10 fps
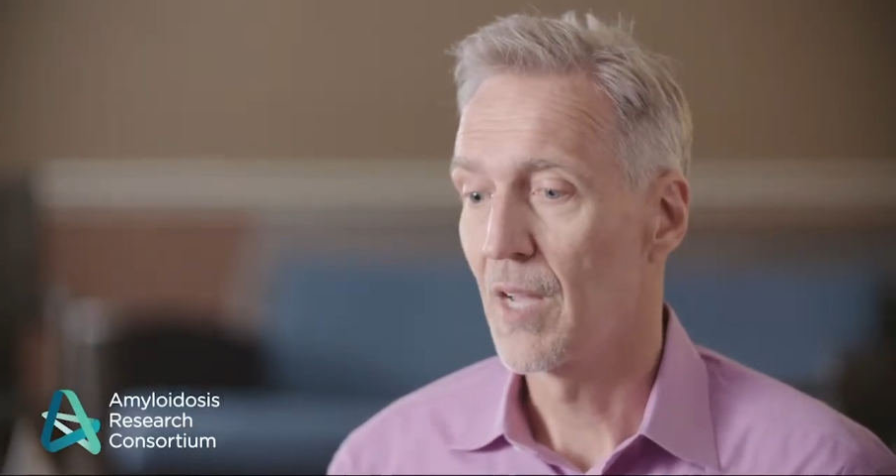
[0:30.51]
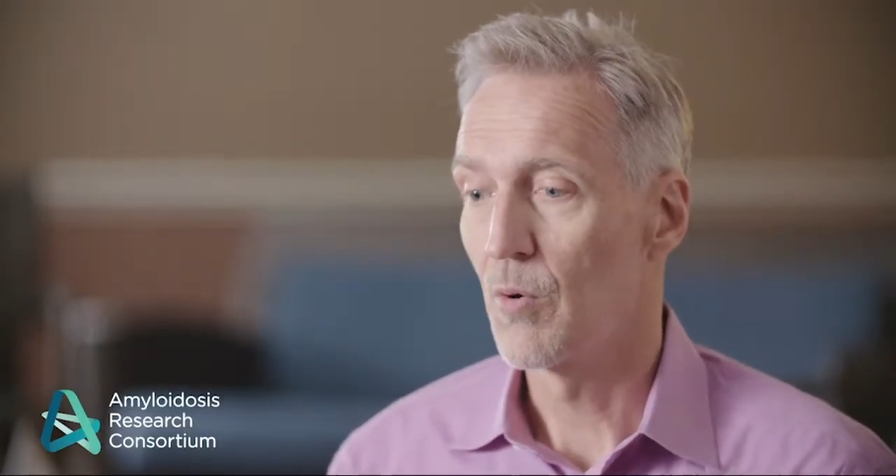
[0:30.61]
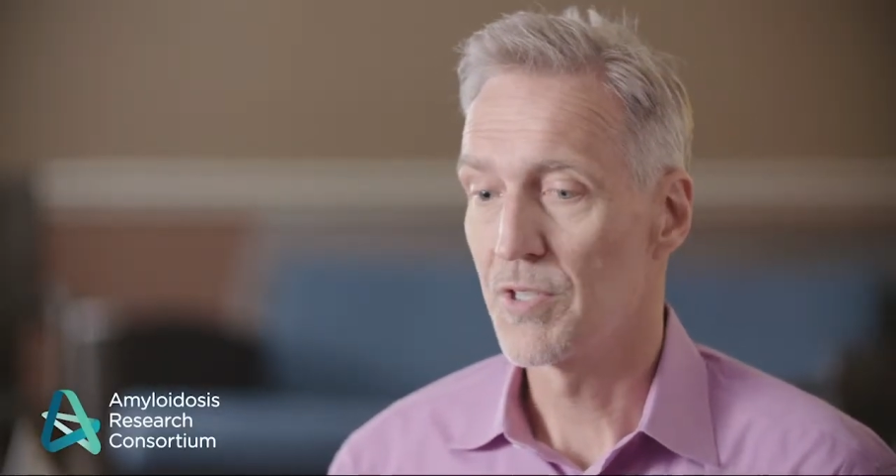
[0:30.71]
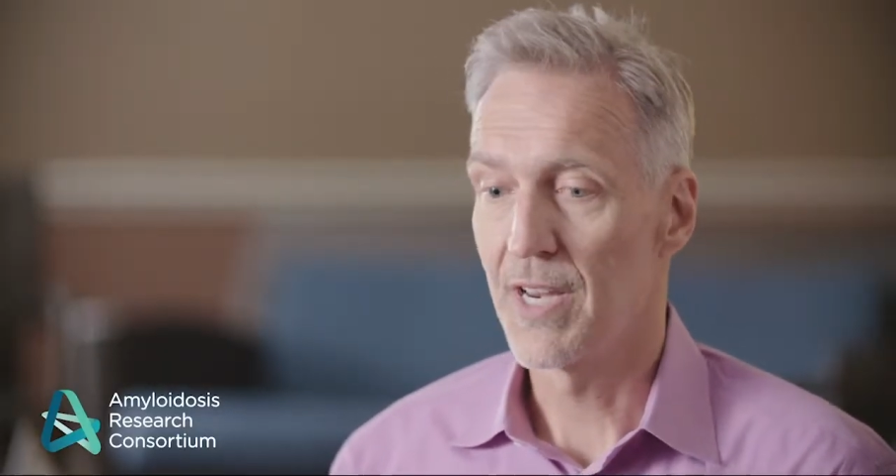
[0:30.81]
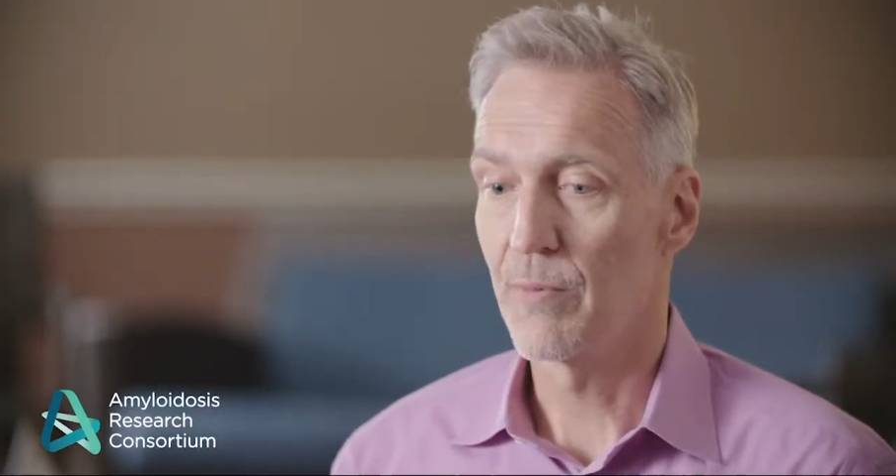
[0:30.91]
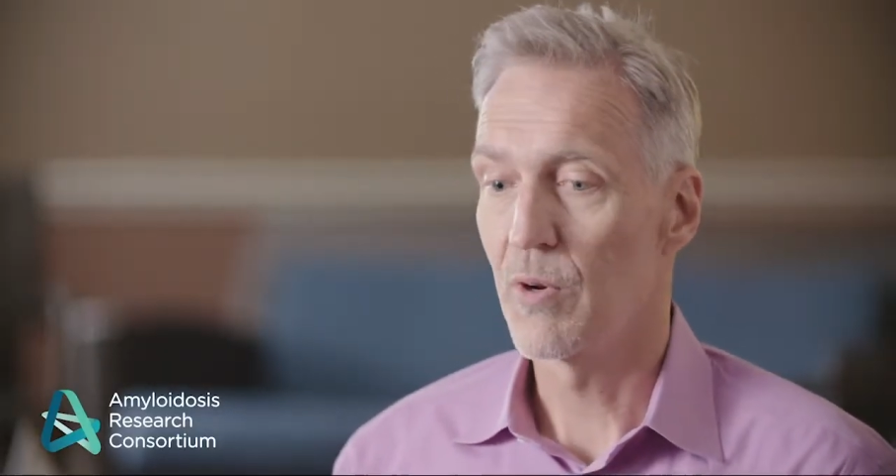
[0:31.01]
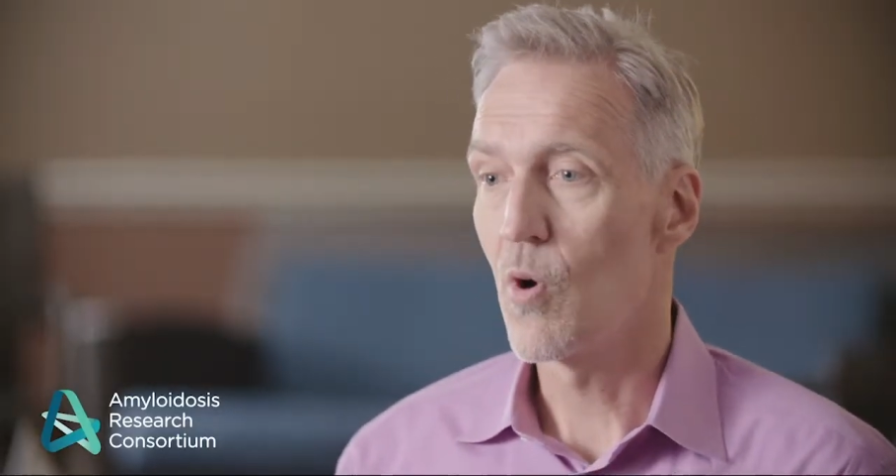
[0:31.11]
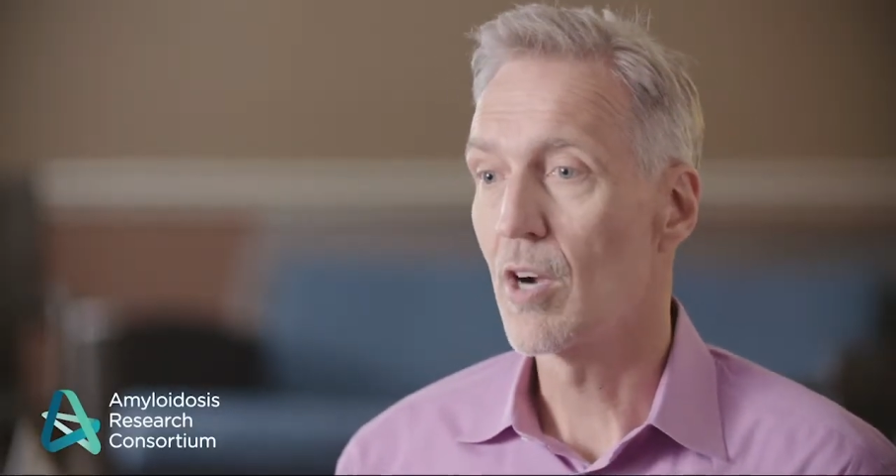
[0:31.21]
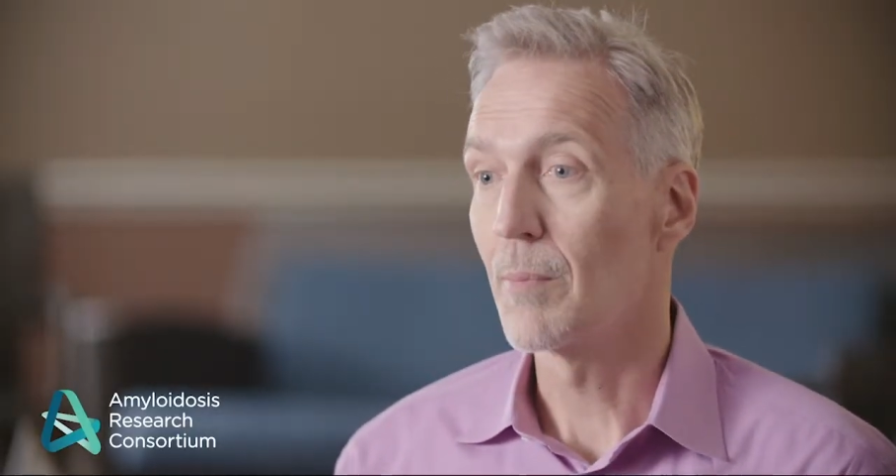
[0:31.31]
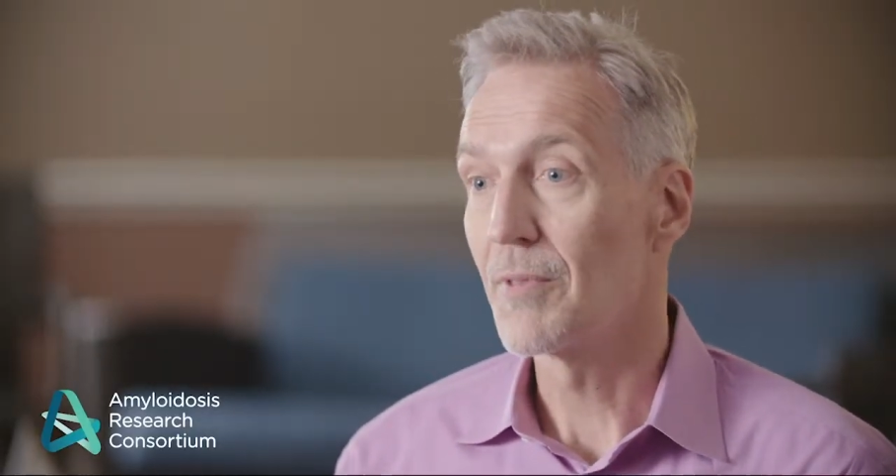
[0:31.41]
I wasn't able to
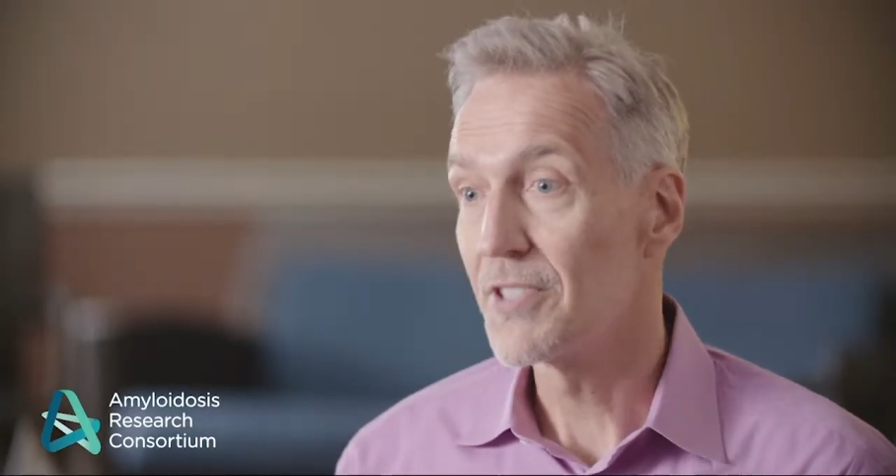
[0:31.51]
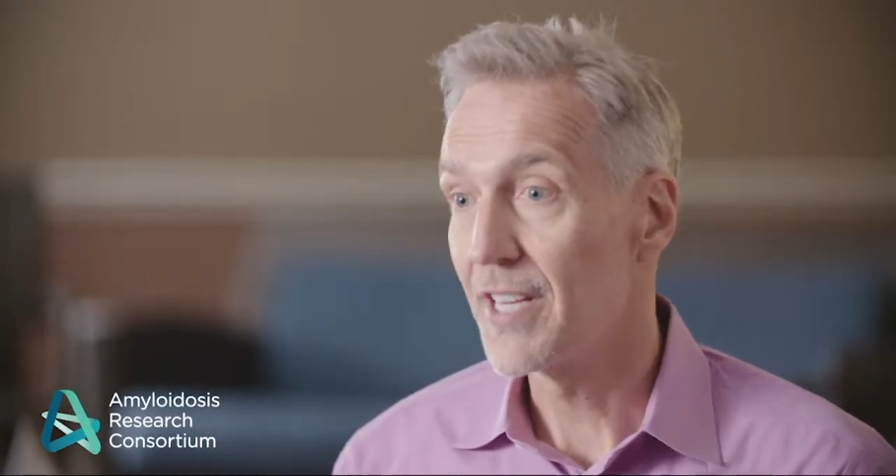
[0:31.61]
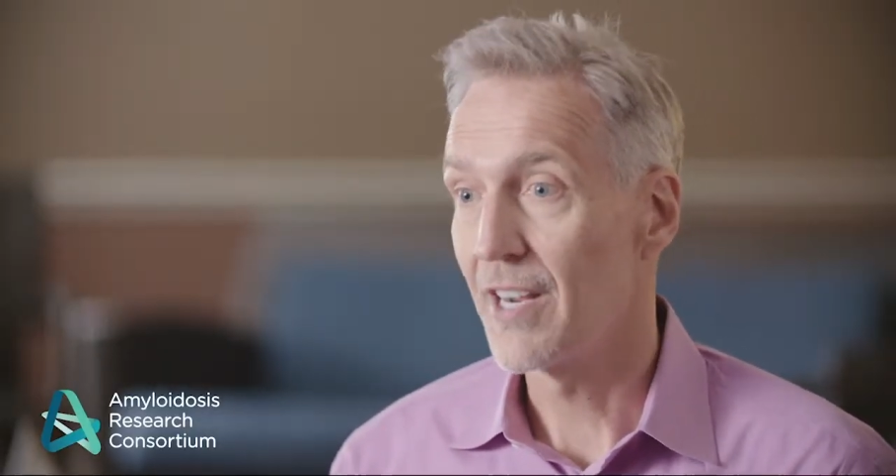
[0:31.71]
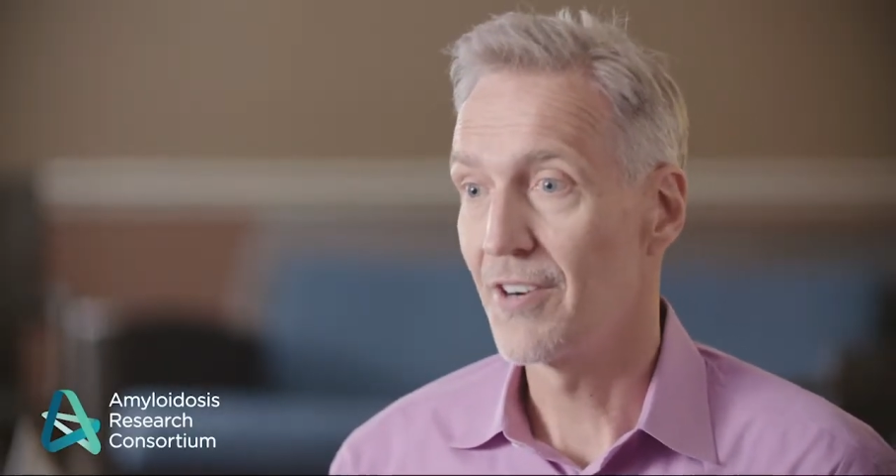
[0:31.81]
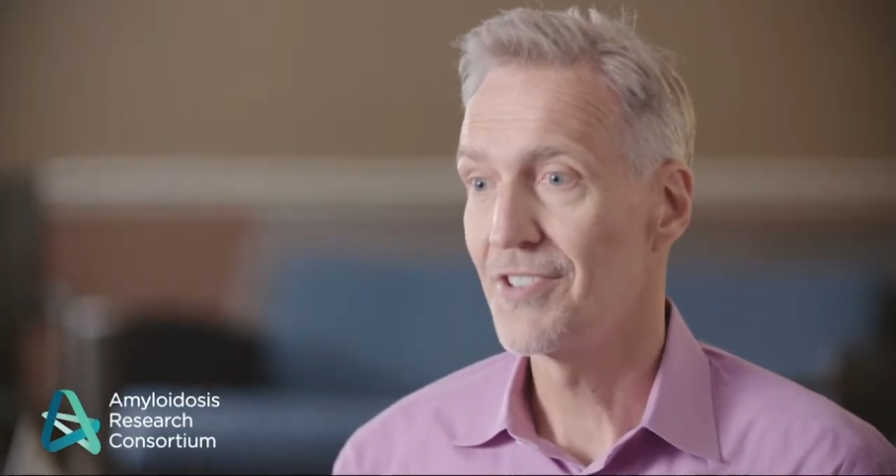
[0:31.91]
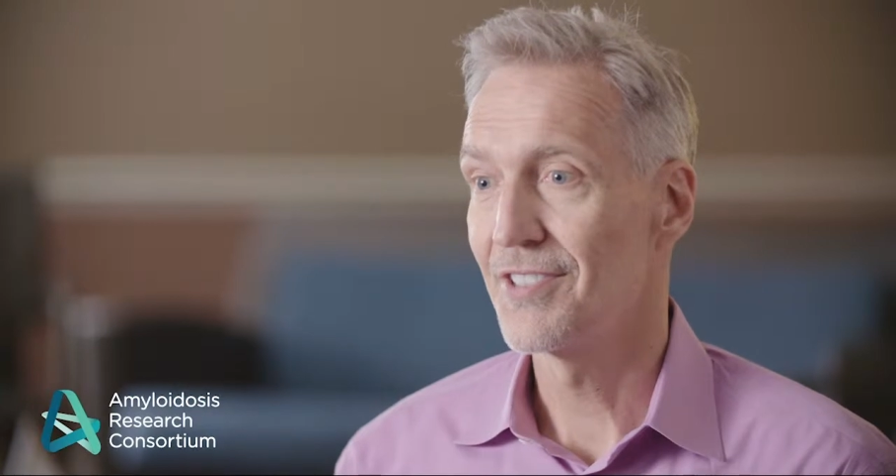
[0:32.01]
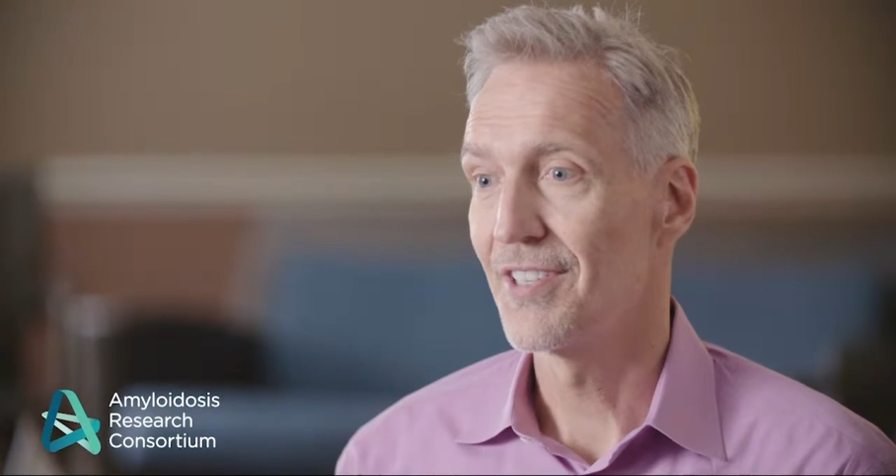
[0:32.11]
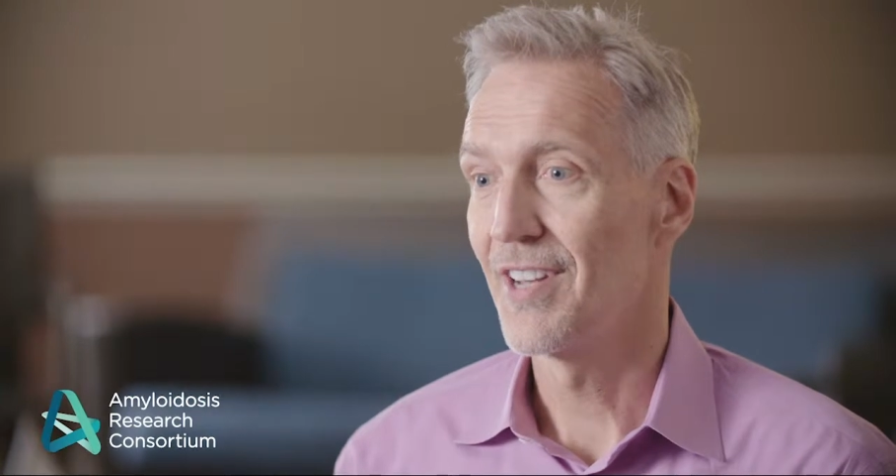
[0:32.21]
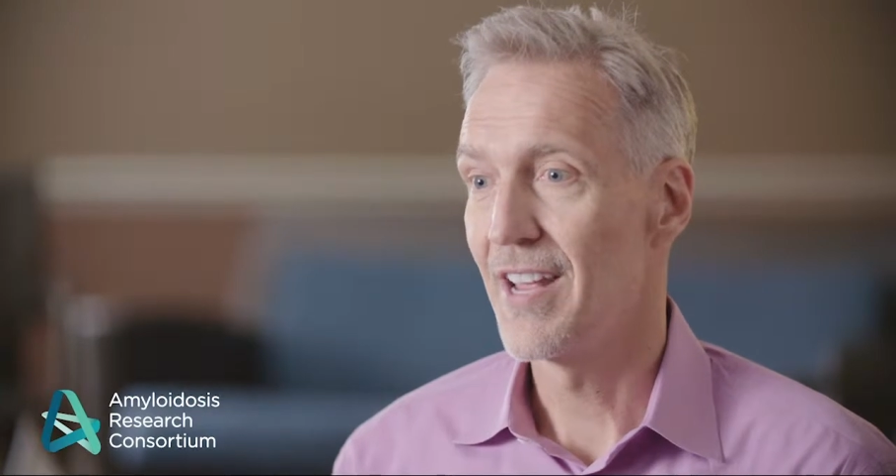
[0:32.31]
walk up the stairs.